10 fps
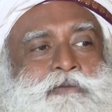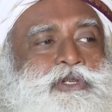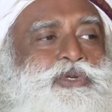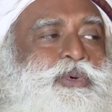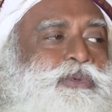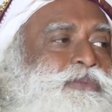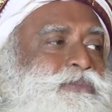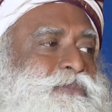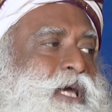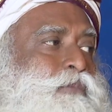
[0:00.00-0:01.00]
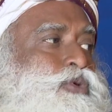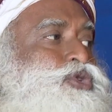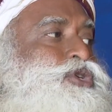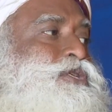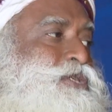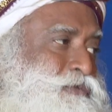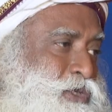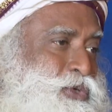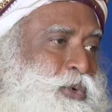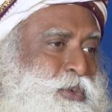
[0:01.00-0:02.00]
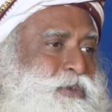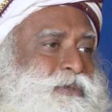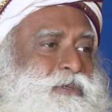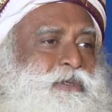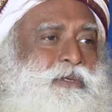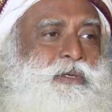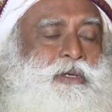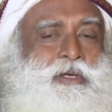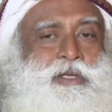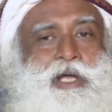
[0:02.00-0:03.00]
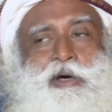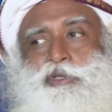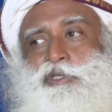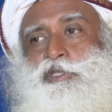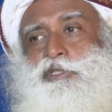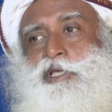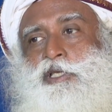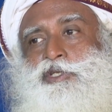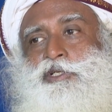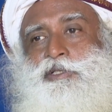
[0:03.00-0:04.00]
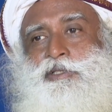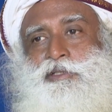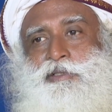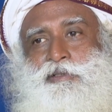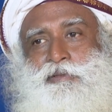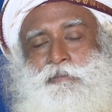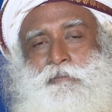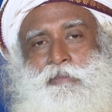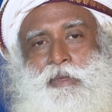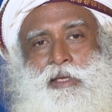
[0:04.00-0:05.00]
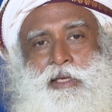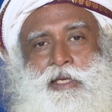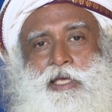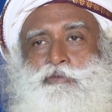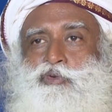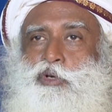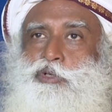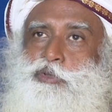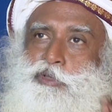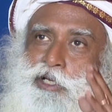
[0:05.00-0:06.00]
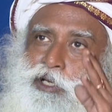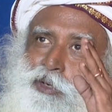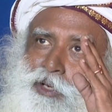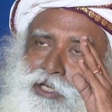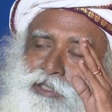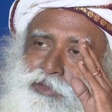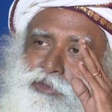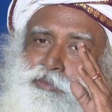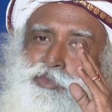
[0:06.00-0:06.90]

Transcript: of its own, emotions of its own. Now this is dangerous. If you are shooting a rocket to the